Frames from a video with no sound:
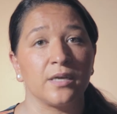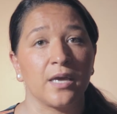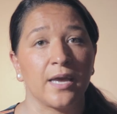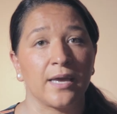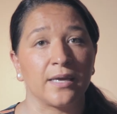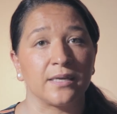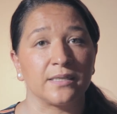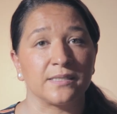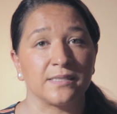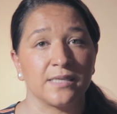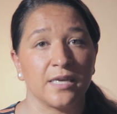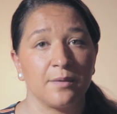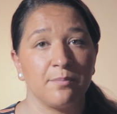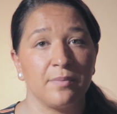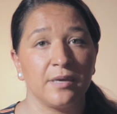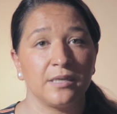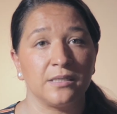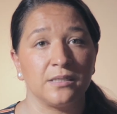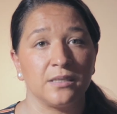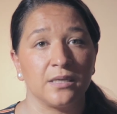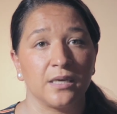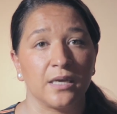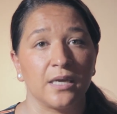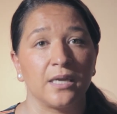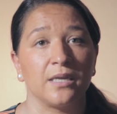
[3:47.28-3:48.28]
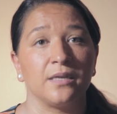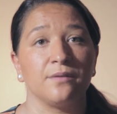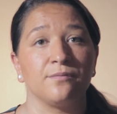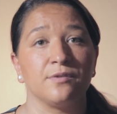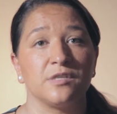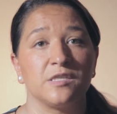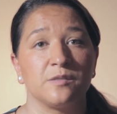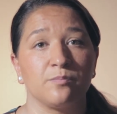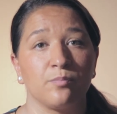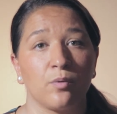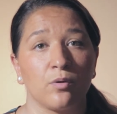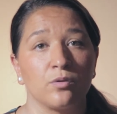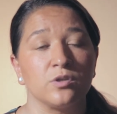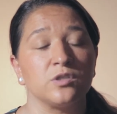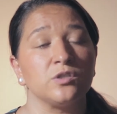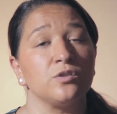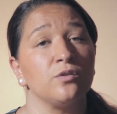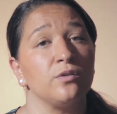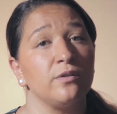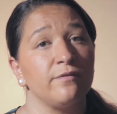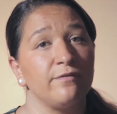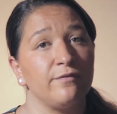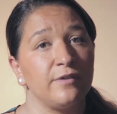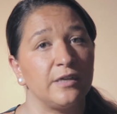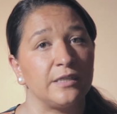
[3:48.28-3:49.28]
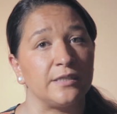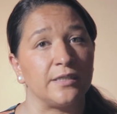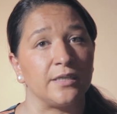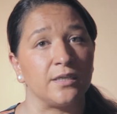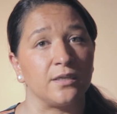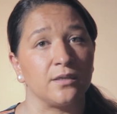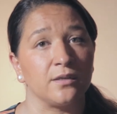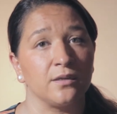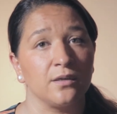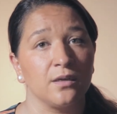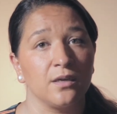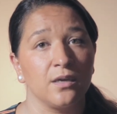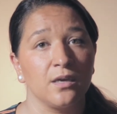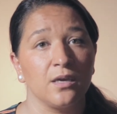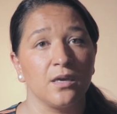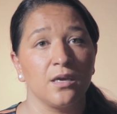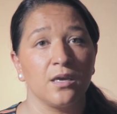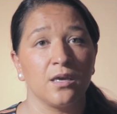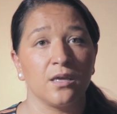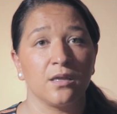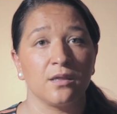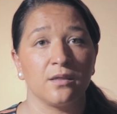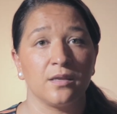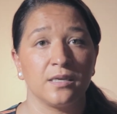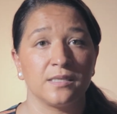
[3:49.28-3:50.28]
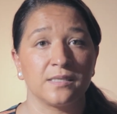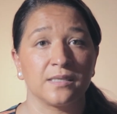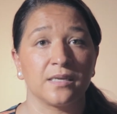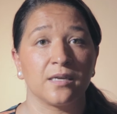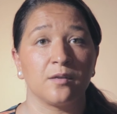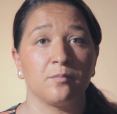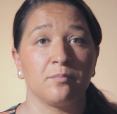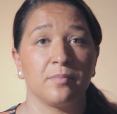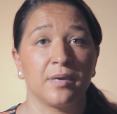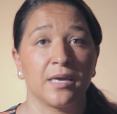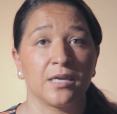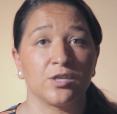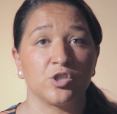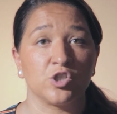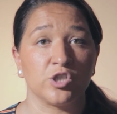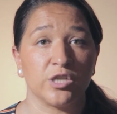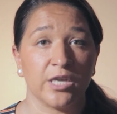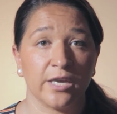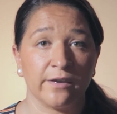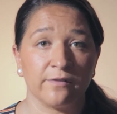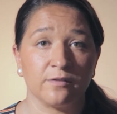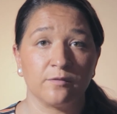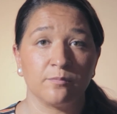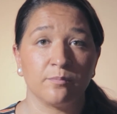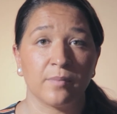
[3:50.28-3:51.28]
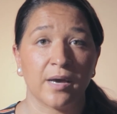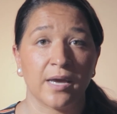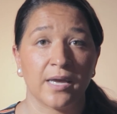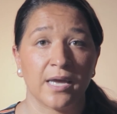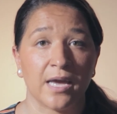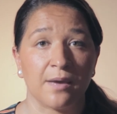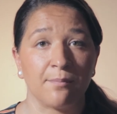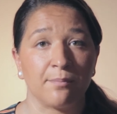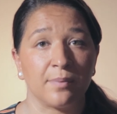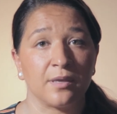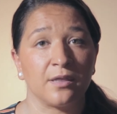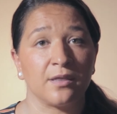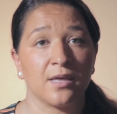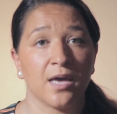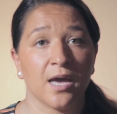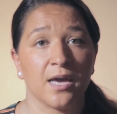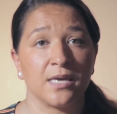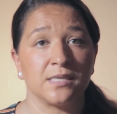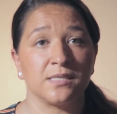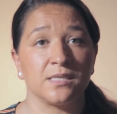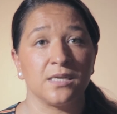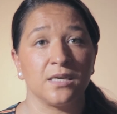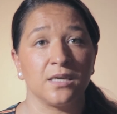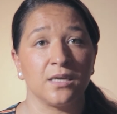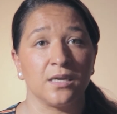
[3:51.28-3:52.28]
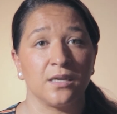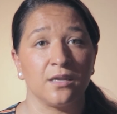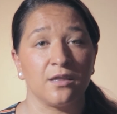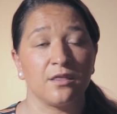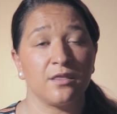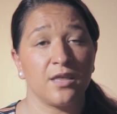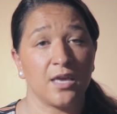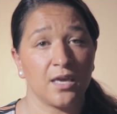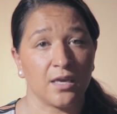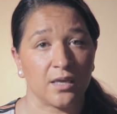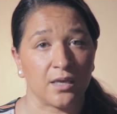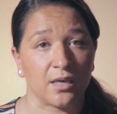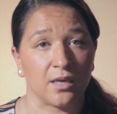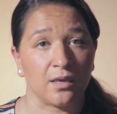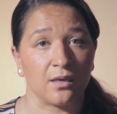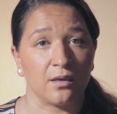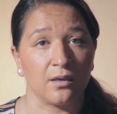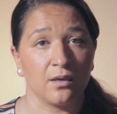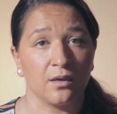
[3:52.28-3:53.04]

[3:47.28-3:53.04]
exhibit in response to the feeling. This can be achieved by empathizing and thinking.